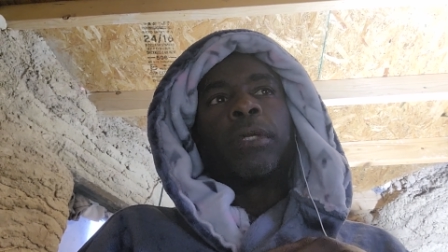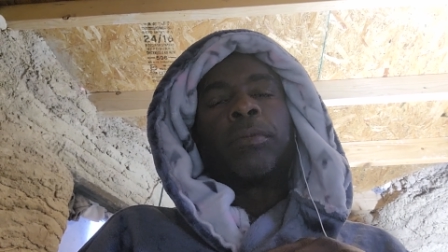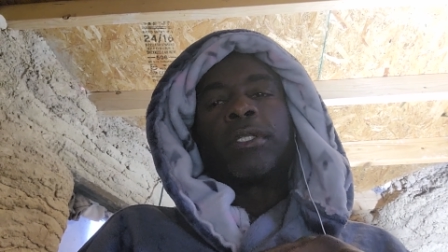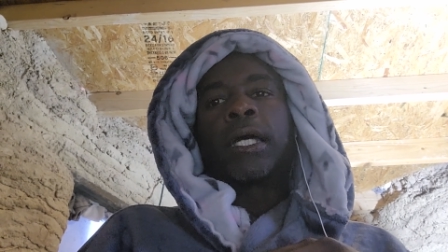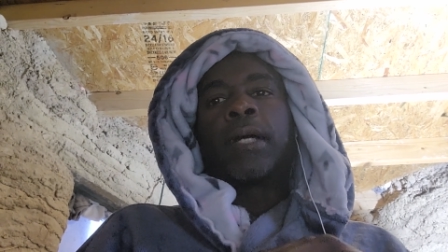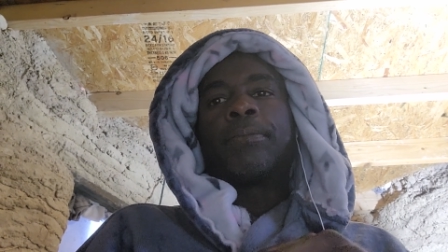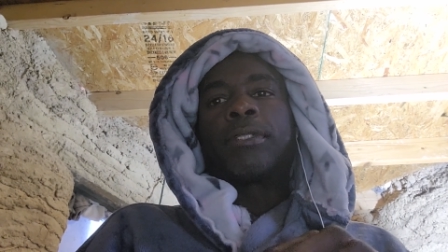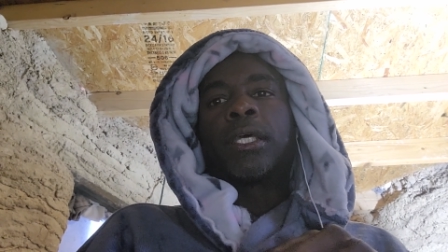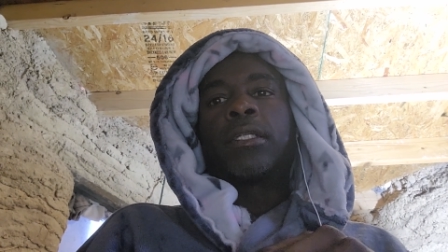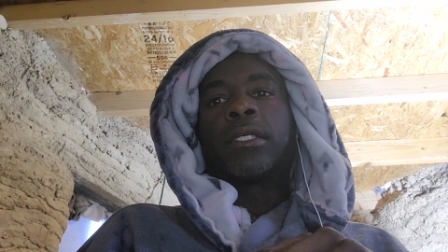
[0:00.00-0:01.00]
maybe top
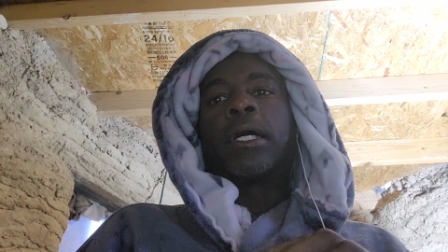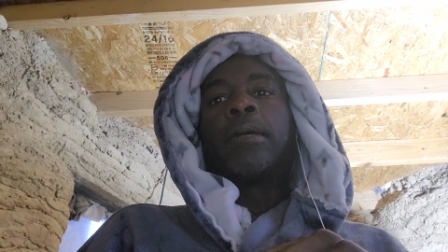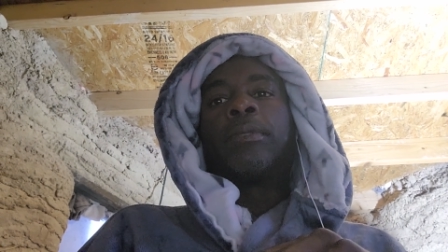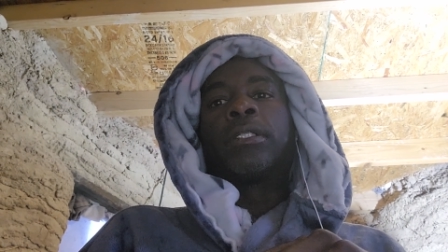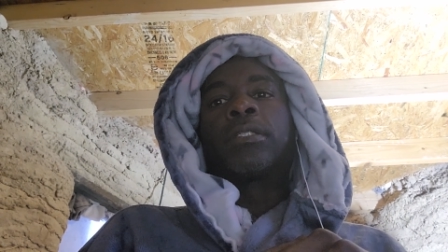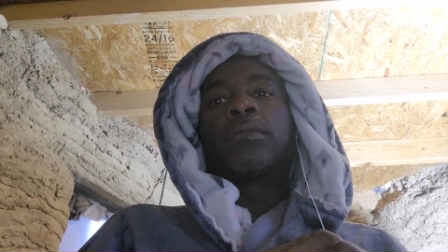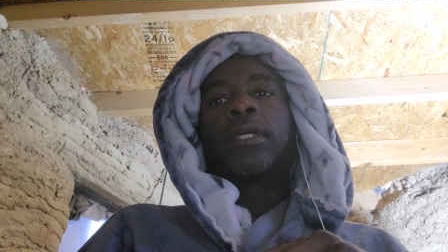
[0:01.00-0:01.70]
10 comments